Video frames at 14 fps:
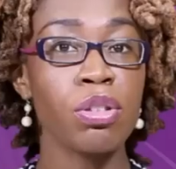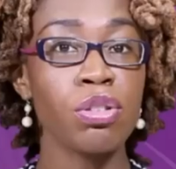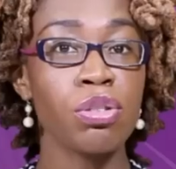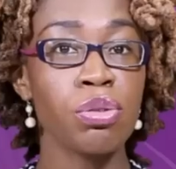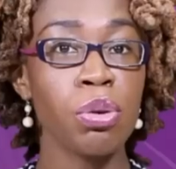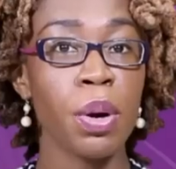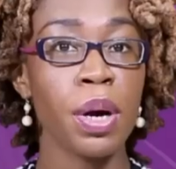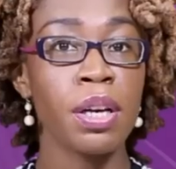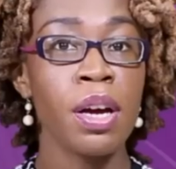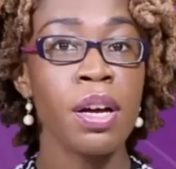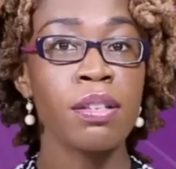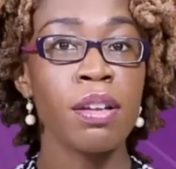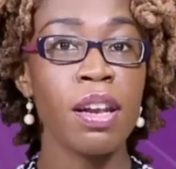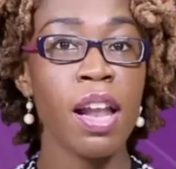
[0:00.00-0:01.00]
to Stuart
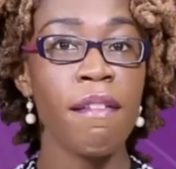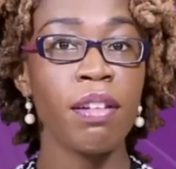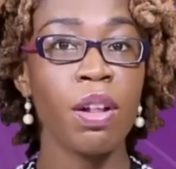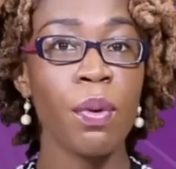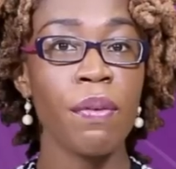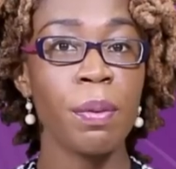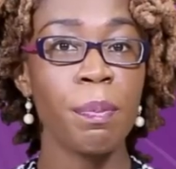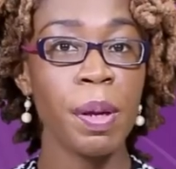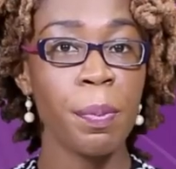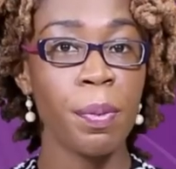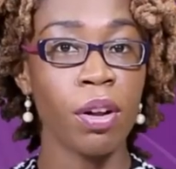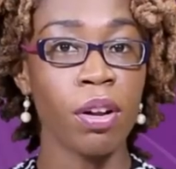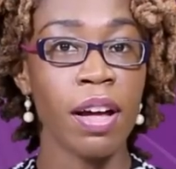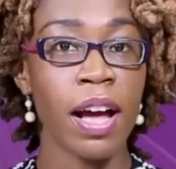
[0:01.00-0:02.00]
to level with the
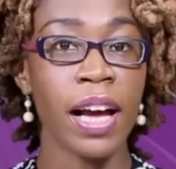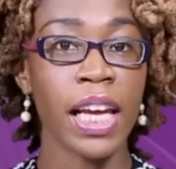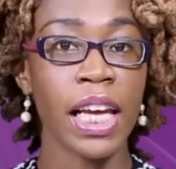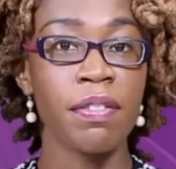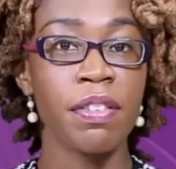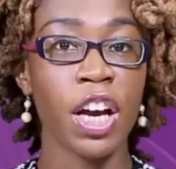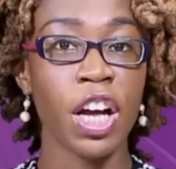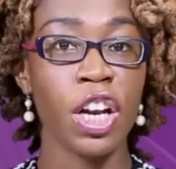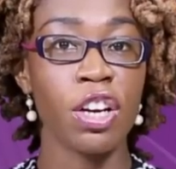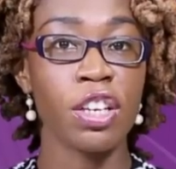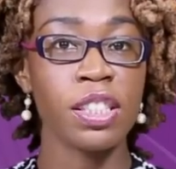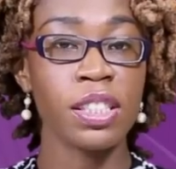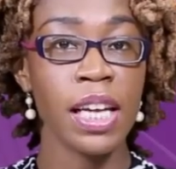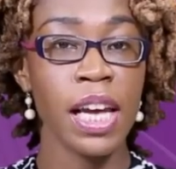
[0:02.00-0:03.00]
people and give a
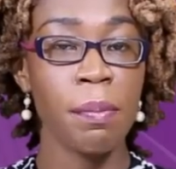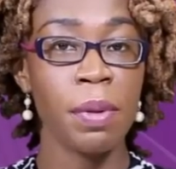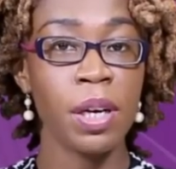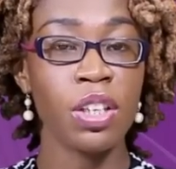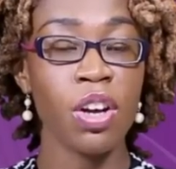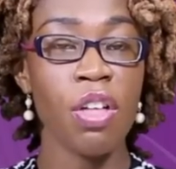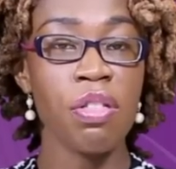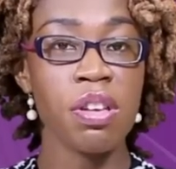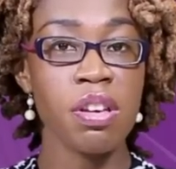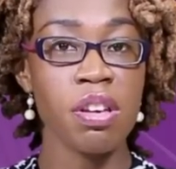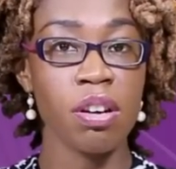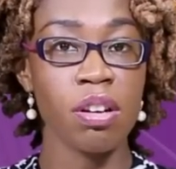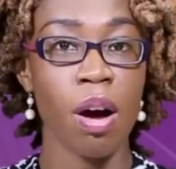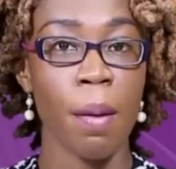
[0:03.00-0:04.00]
clear statement on the
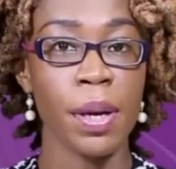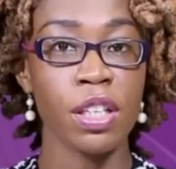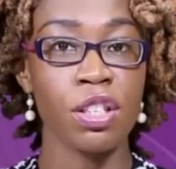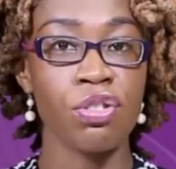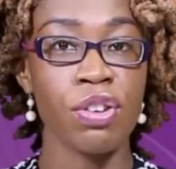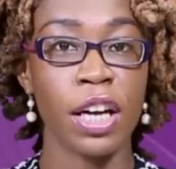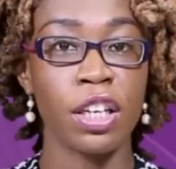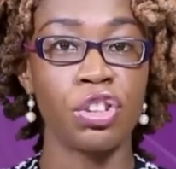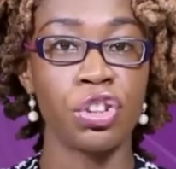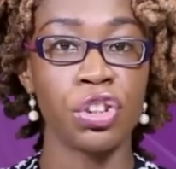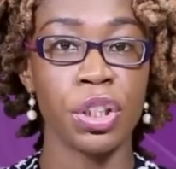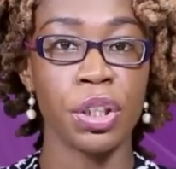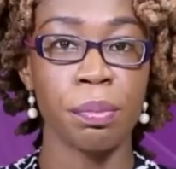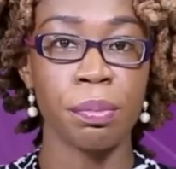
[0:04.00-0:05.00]
economic
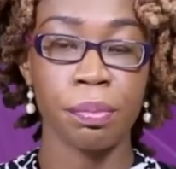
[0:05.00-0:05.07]
strategy.